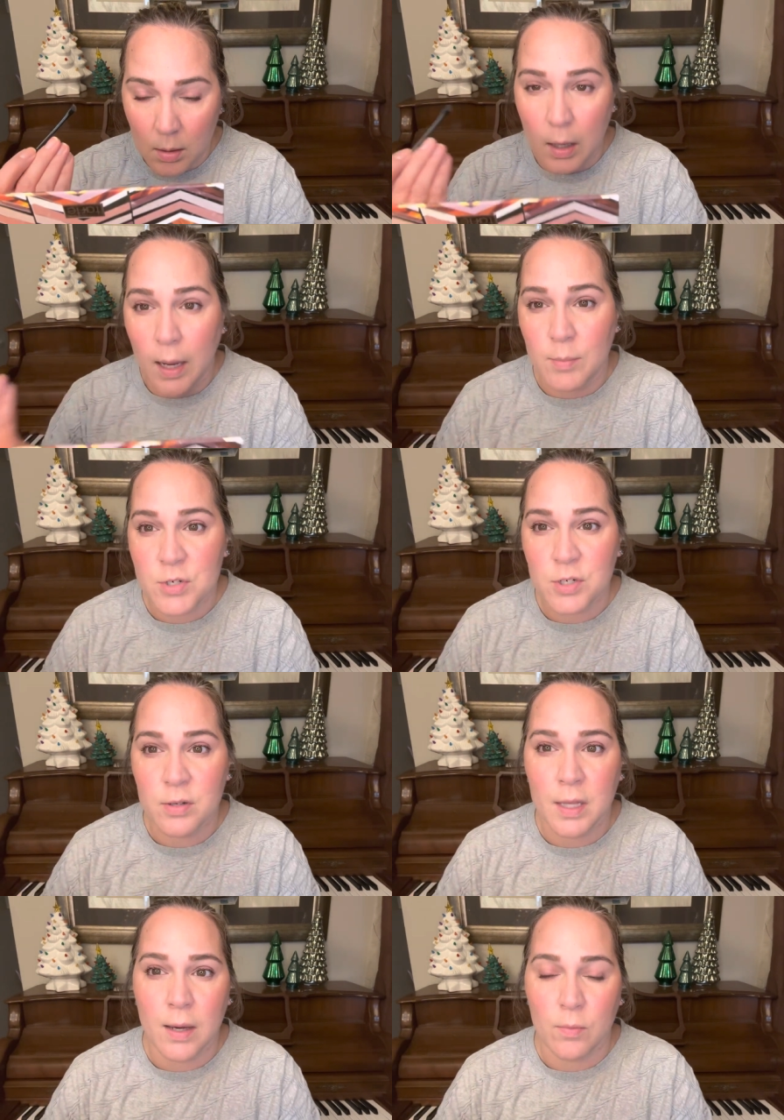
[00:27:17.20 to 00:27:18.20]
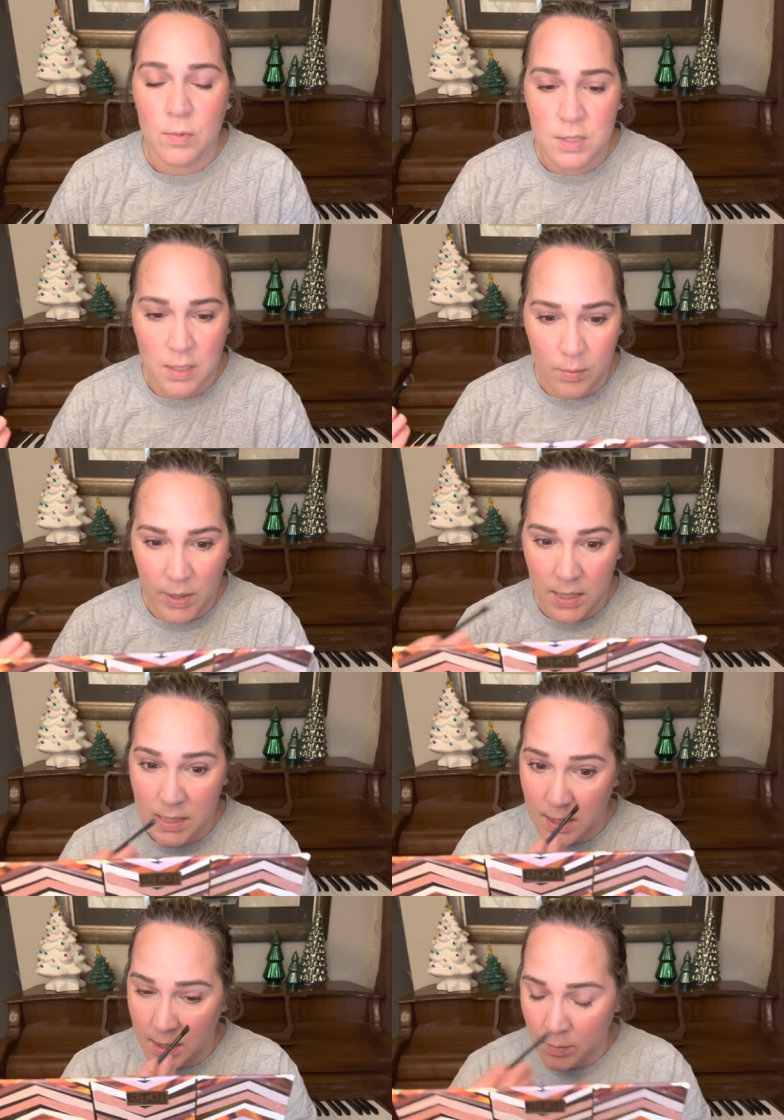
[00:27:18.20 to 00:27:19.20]
I'm sure that was done by
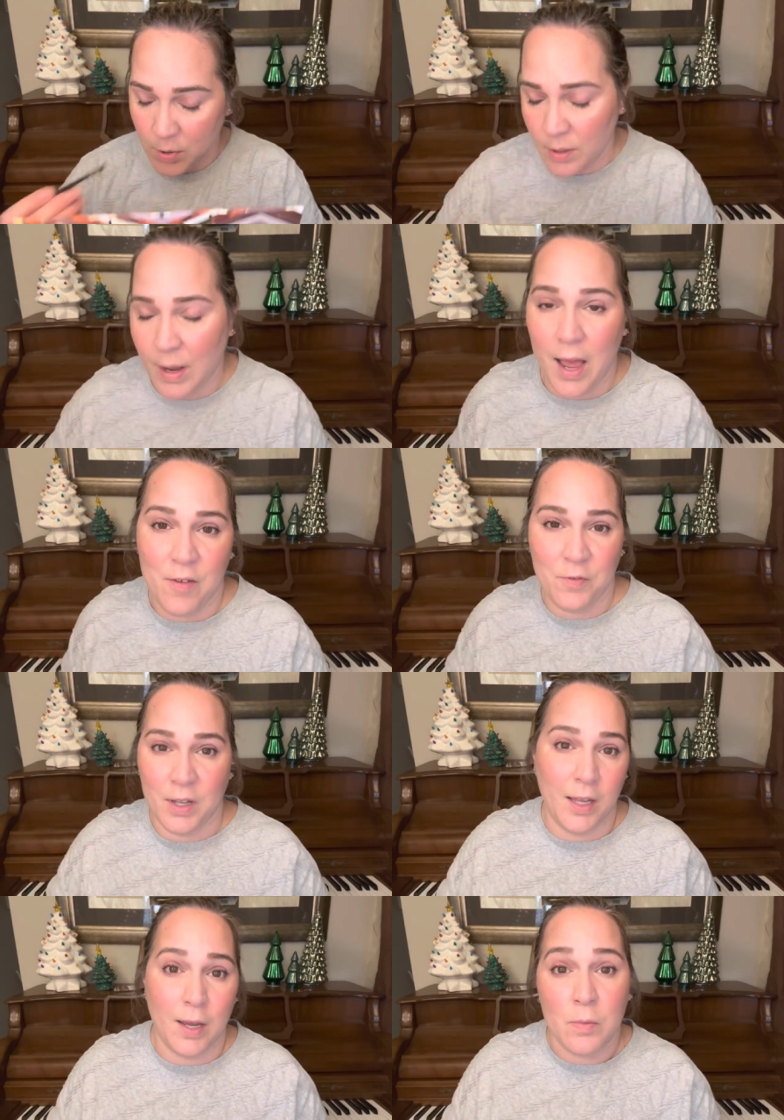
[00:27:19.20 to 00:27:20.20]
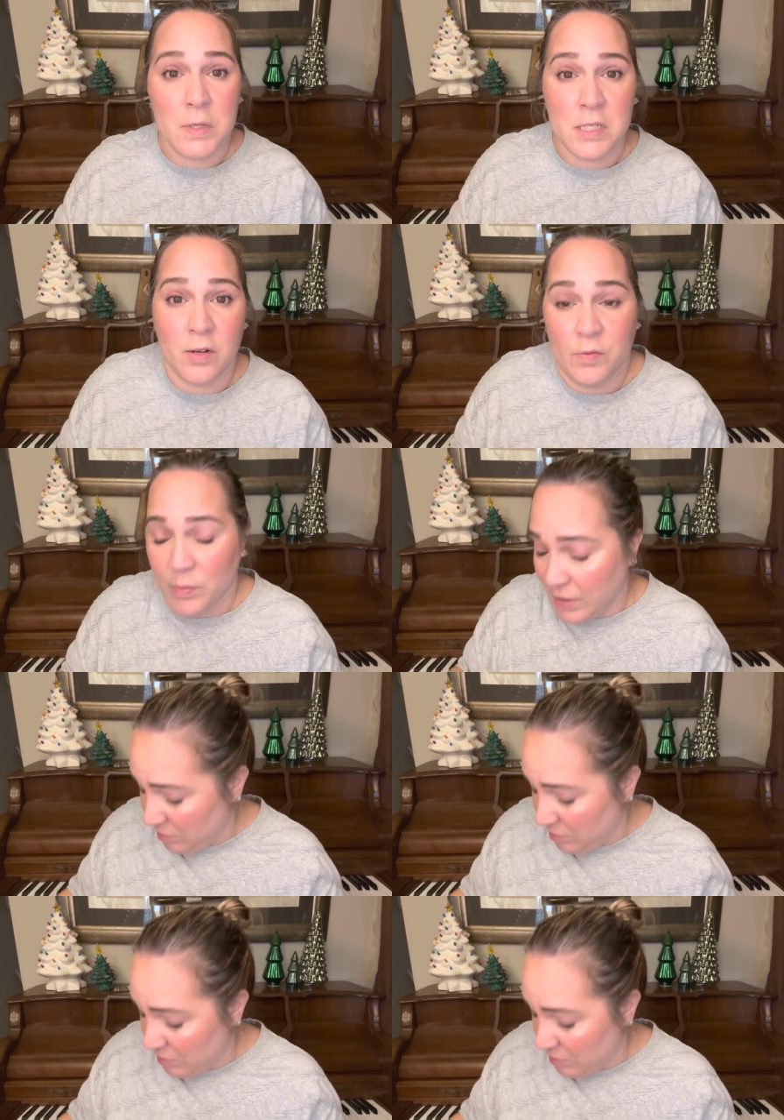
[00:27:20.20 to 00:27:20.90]
design, but I feel like it was done for me